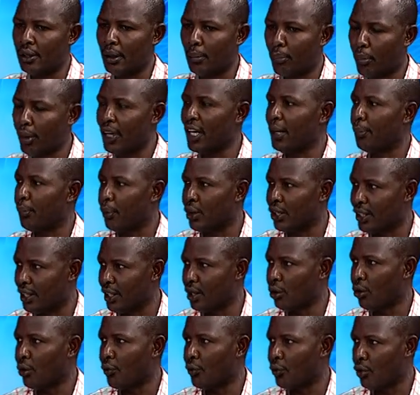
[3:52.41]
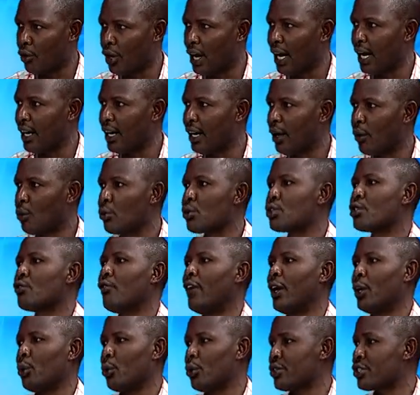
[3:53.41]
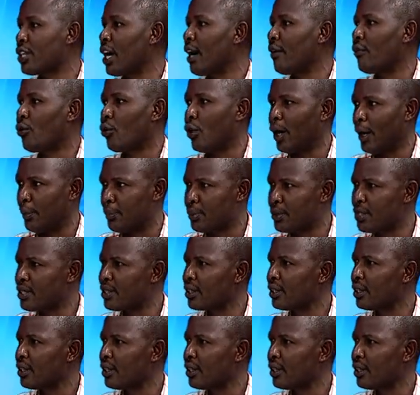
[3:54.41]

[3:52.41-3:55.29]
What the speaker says: body politic of Uganda whose values have collapsed.